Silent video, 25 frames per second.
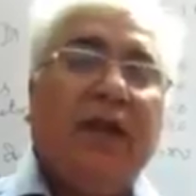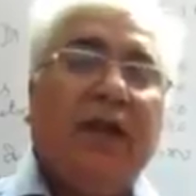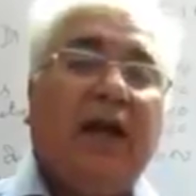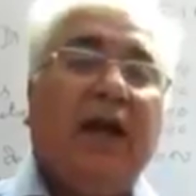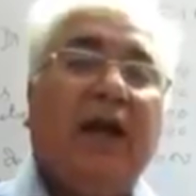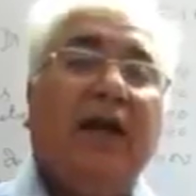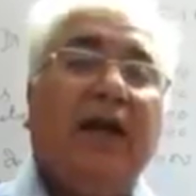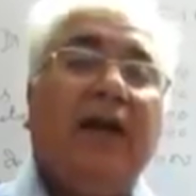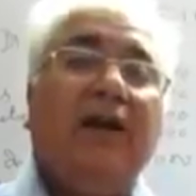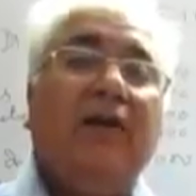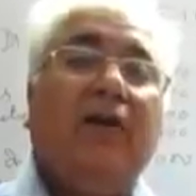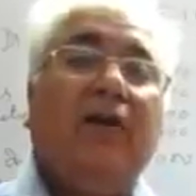
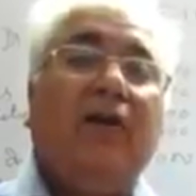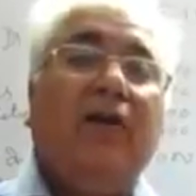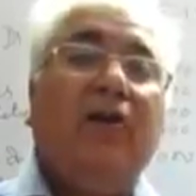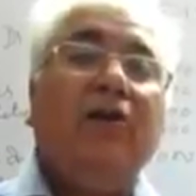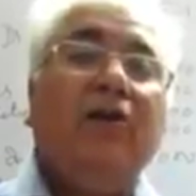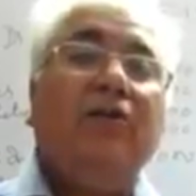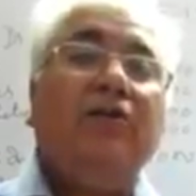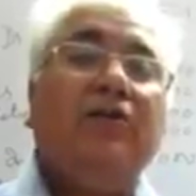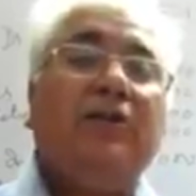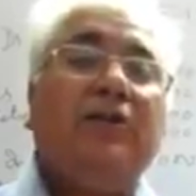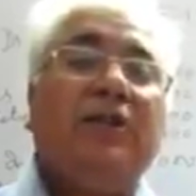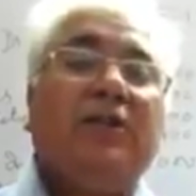And
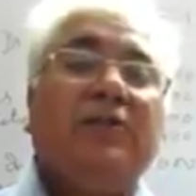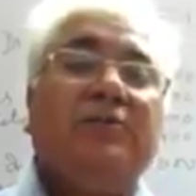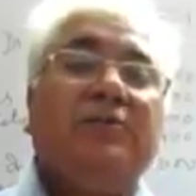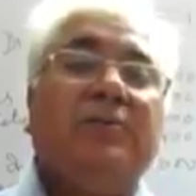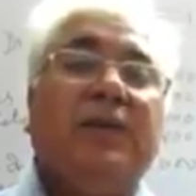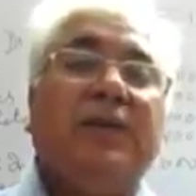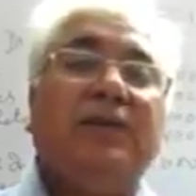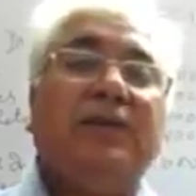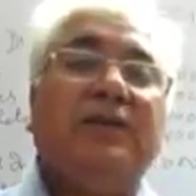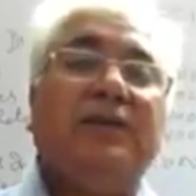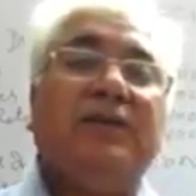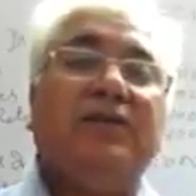all those
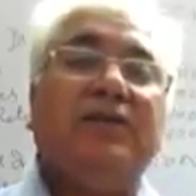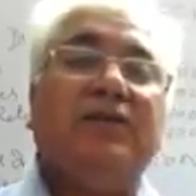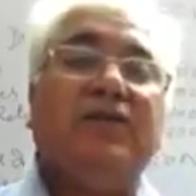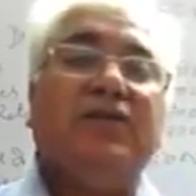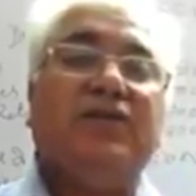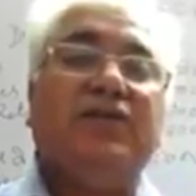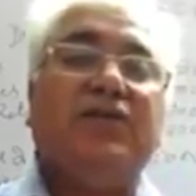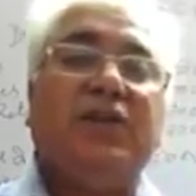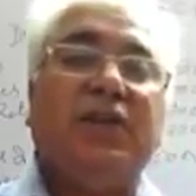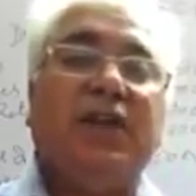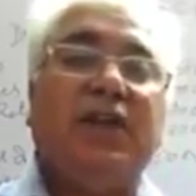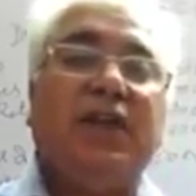expenses
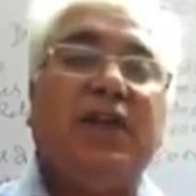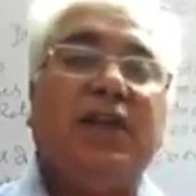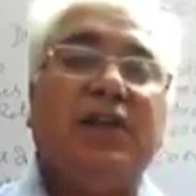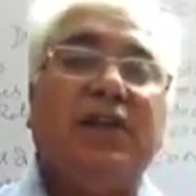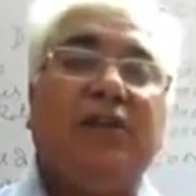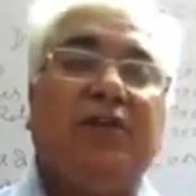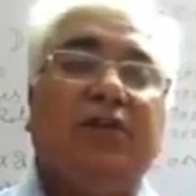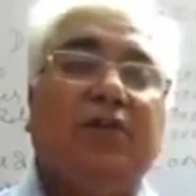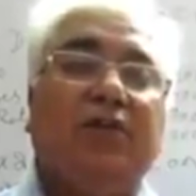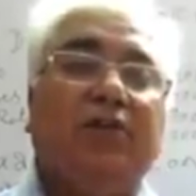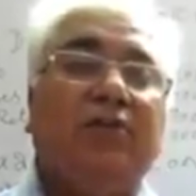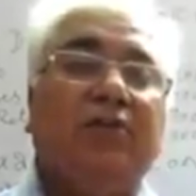which
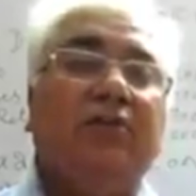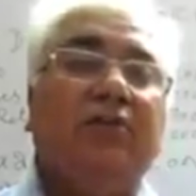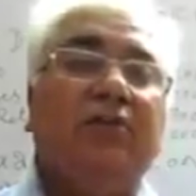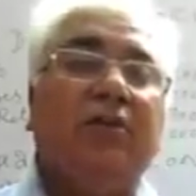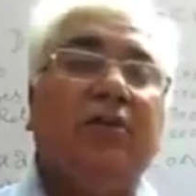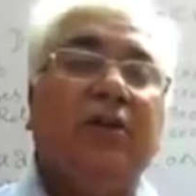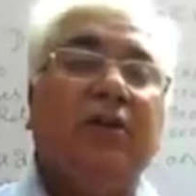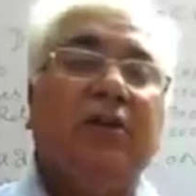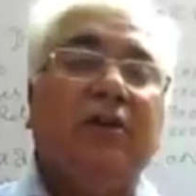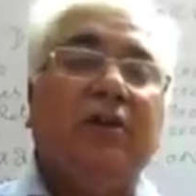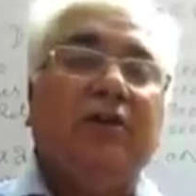relate to